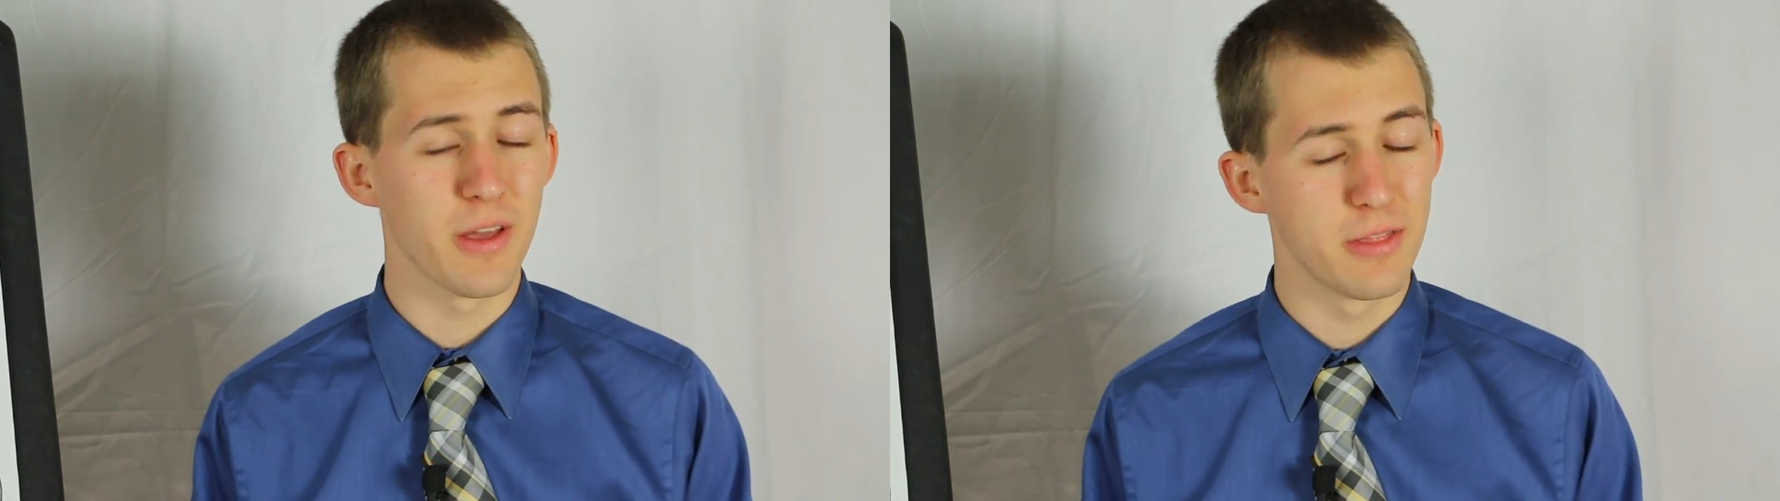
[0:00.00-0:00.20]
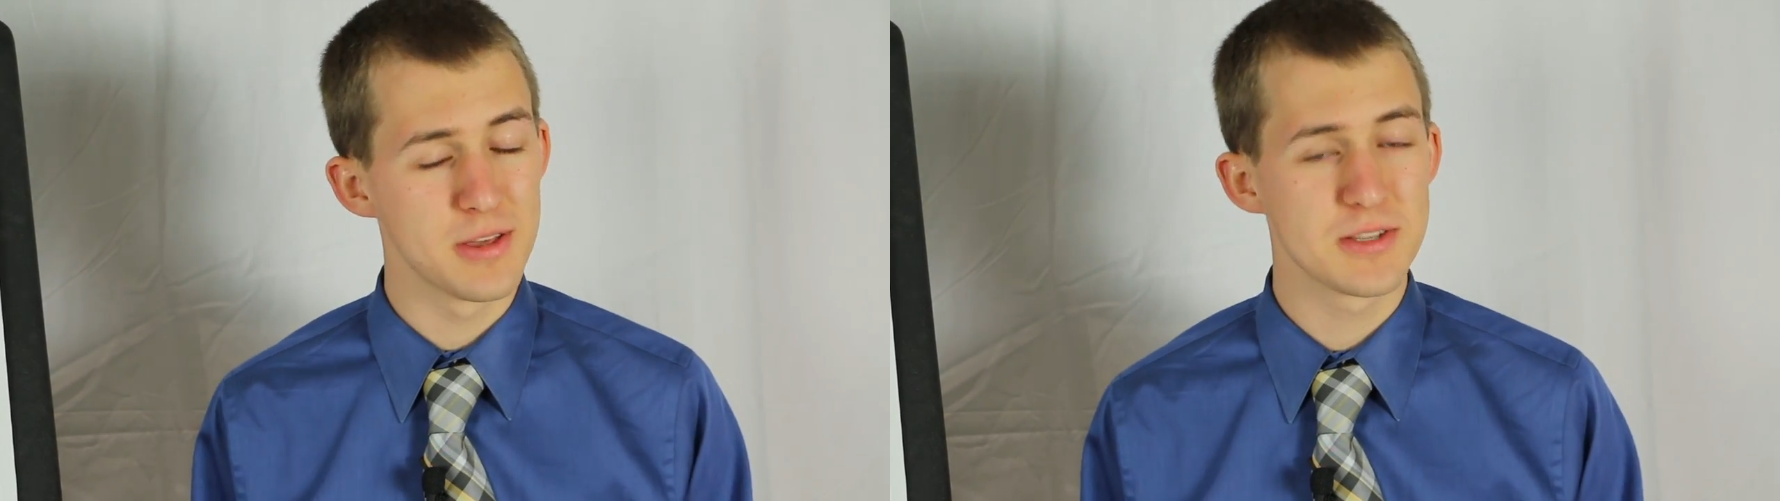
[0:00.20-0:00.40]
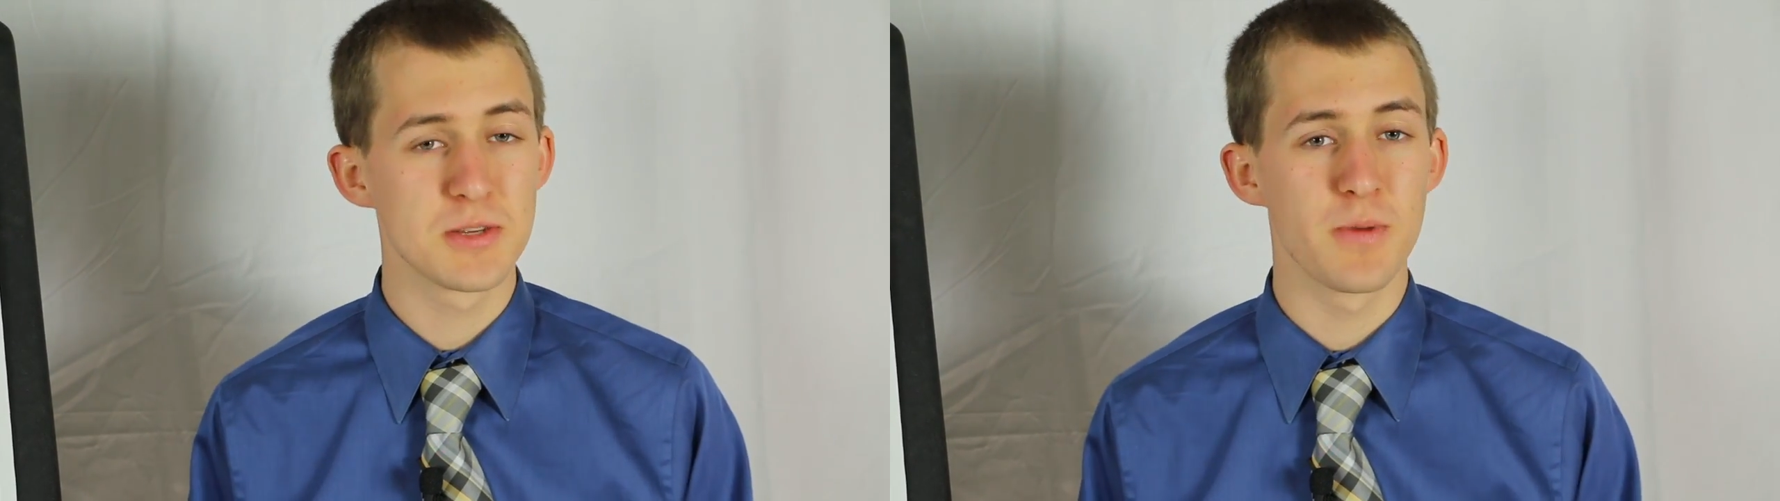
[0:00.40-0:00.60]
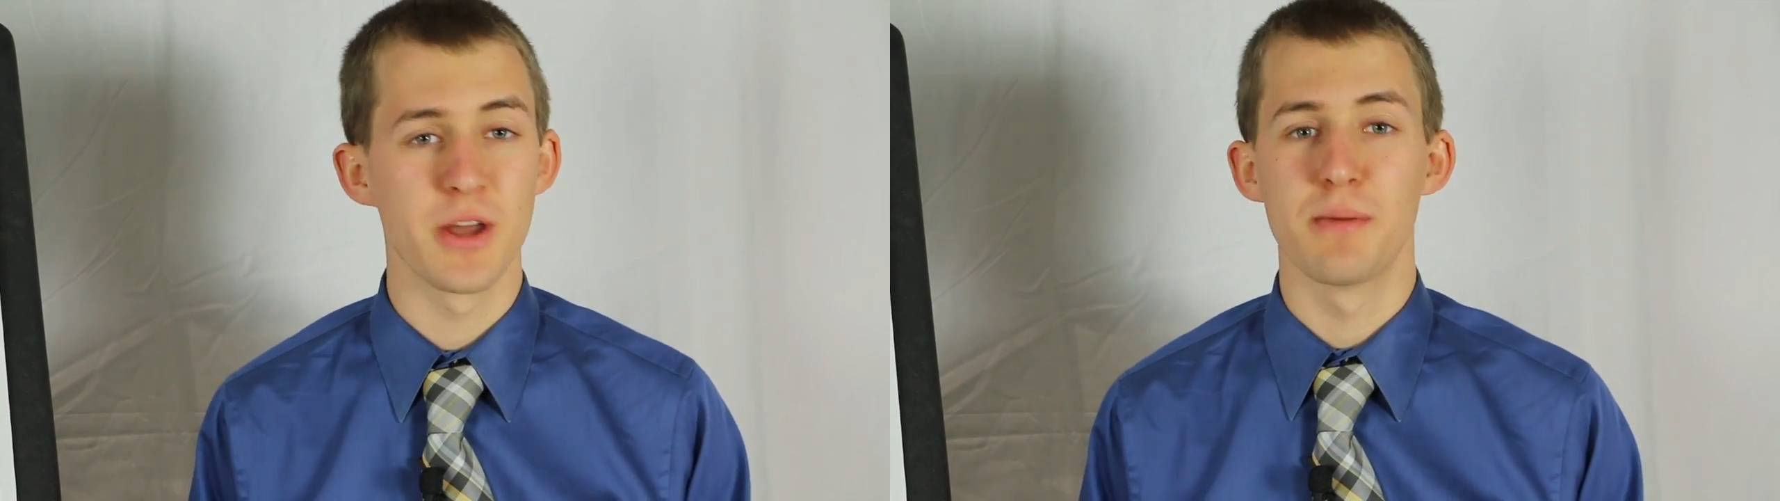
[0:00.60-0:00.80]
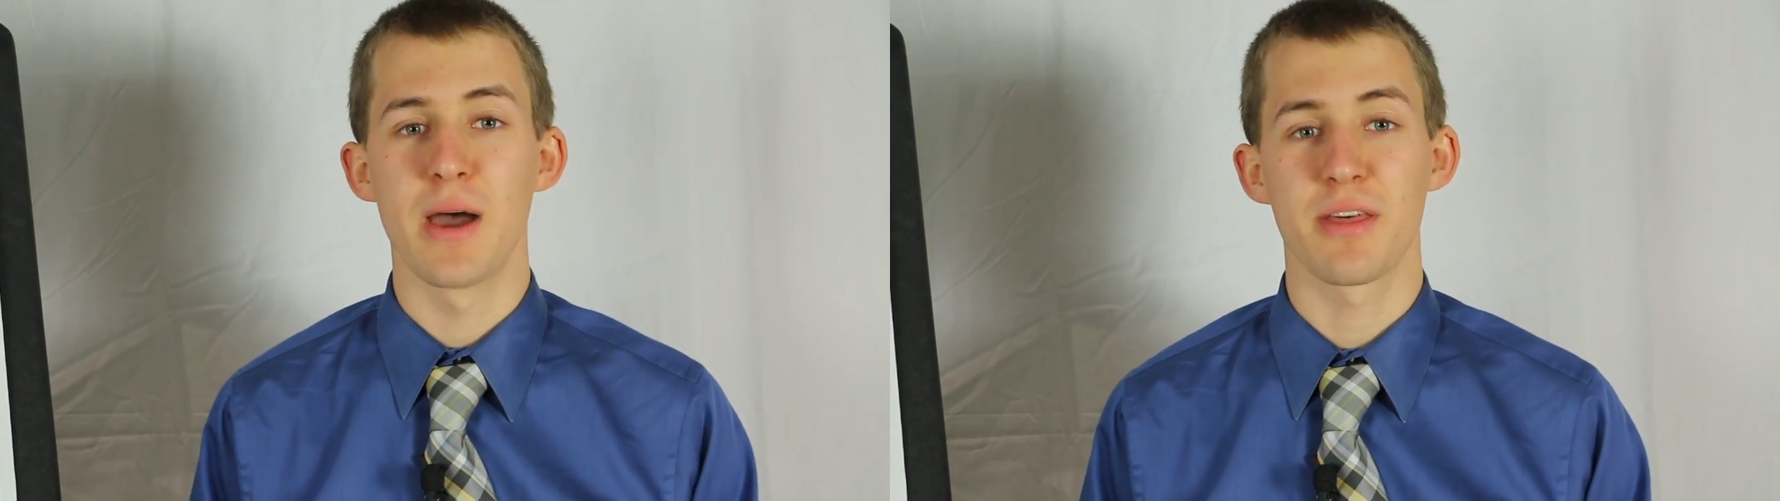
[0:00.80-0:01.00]
and this has
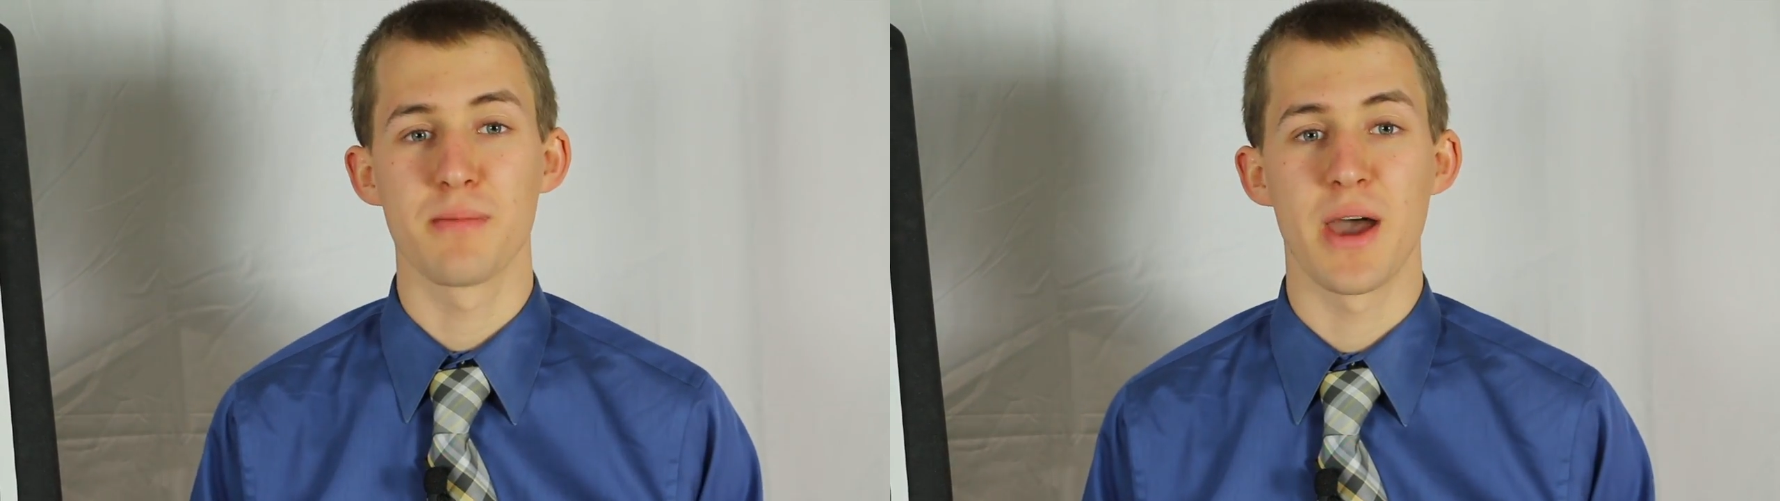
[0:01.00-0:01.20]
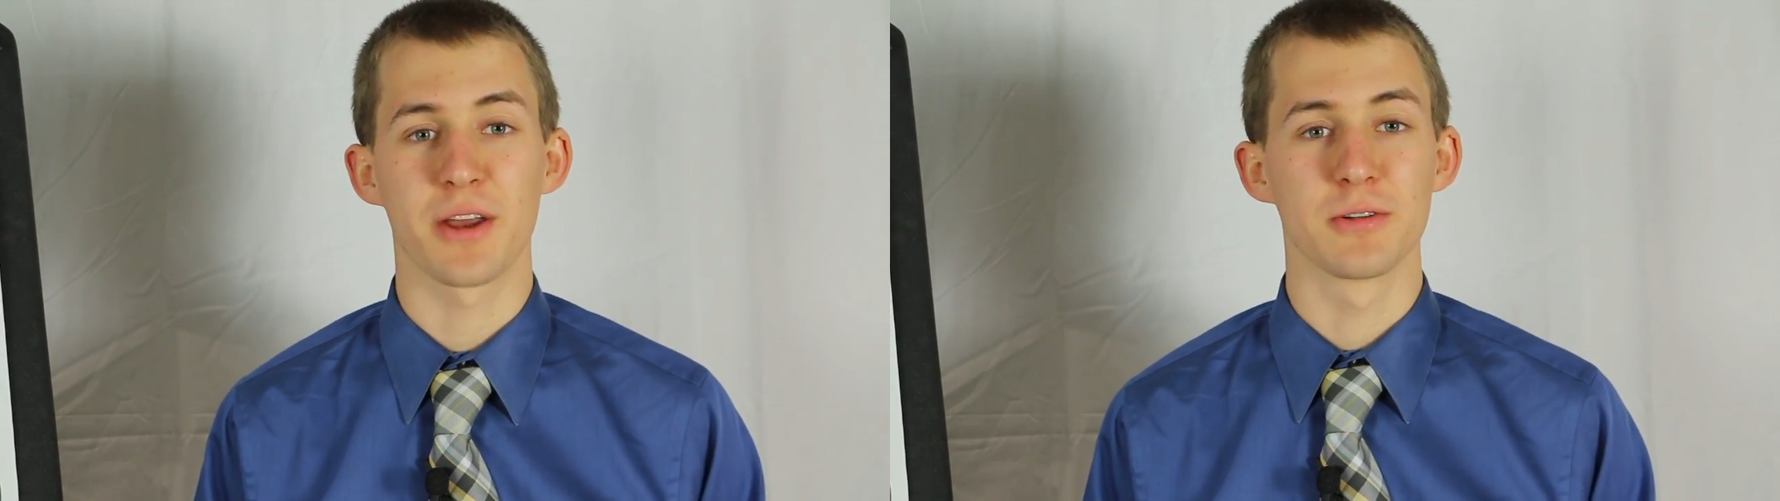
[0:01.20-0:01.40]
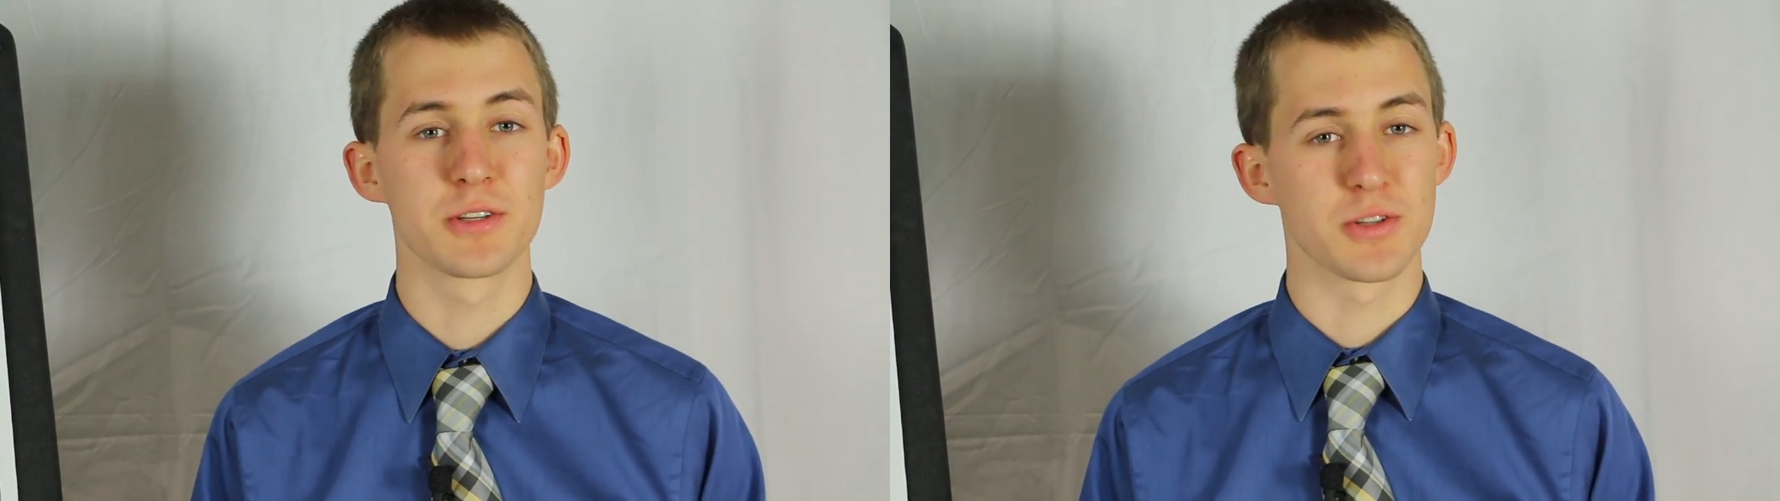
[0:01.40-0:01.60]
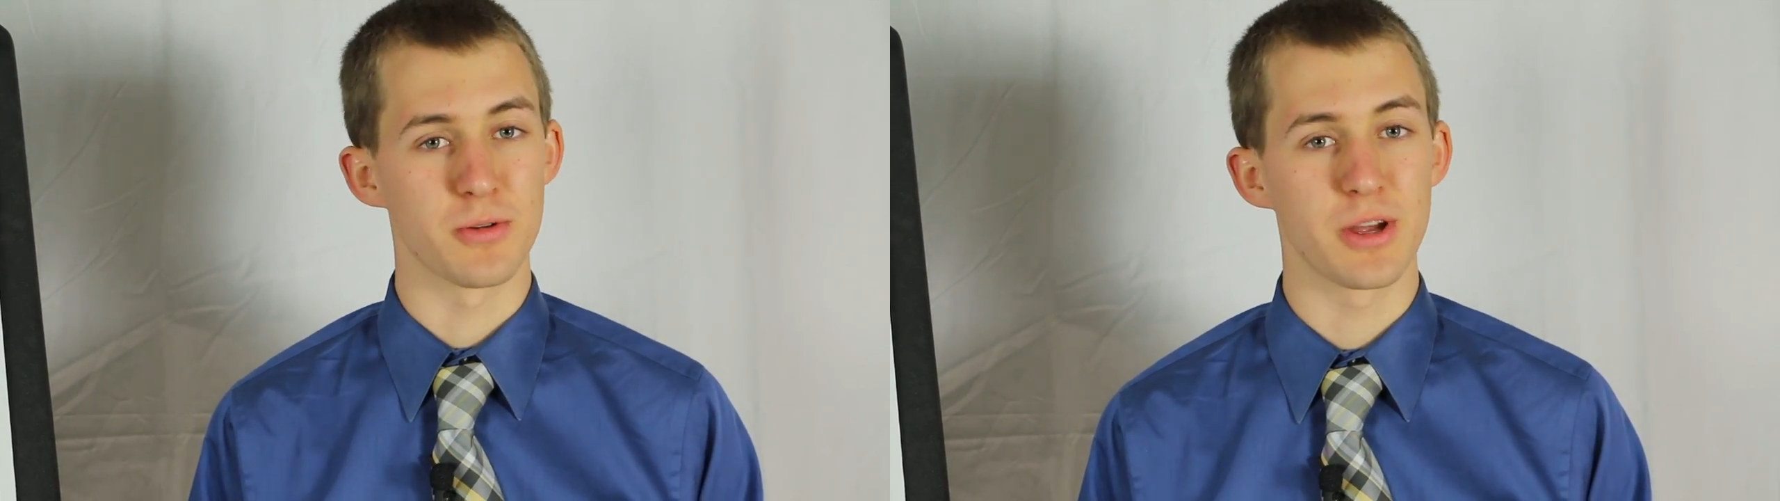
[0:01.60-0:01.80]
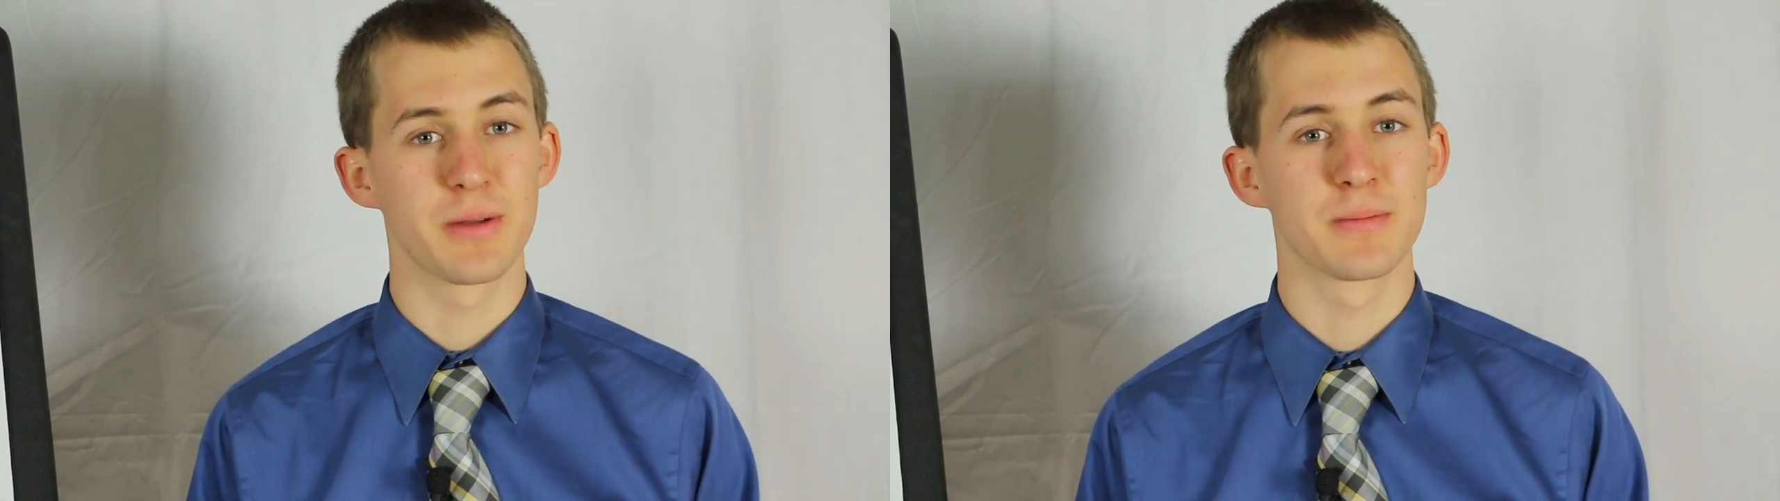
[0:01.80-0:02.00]
been A Mathematical
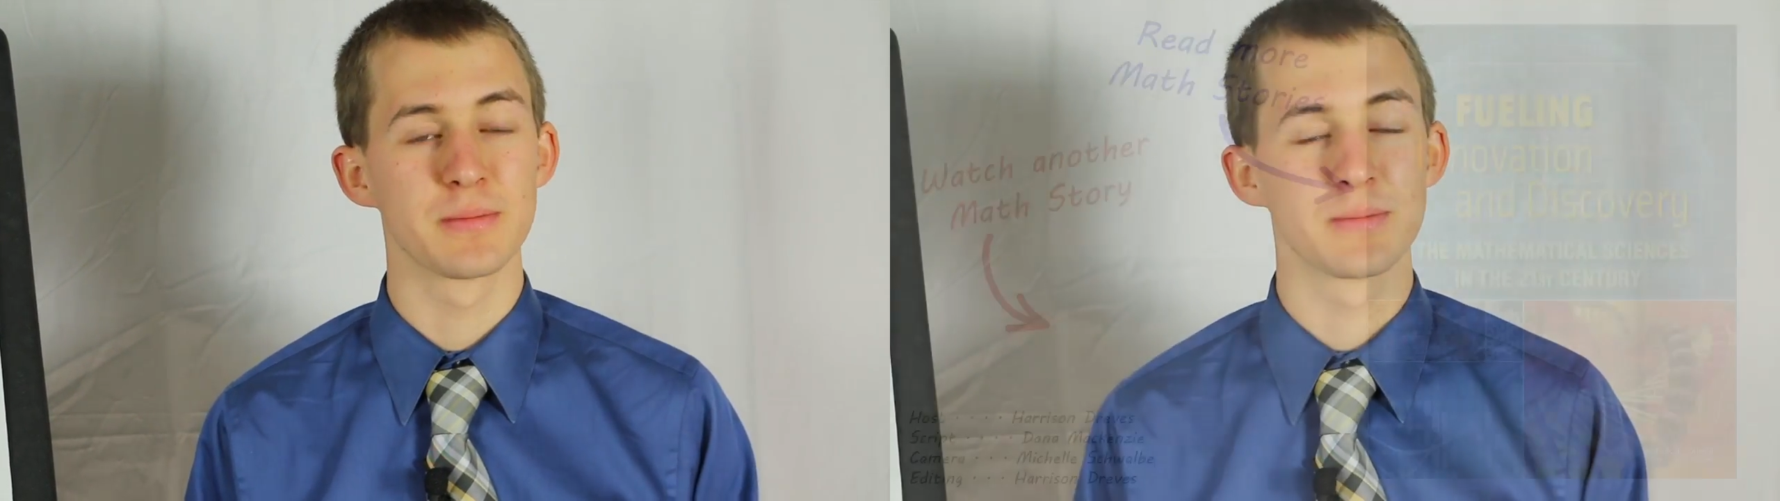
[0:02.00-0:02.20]
Story.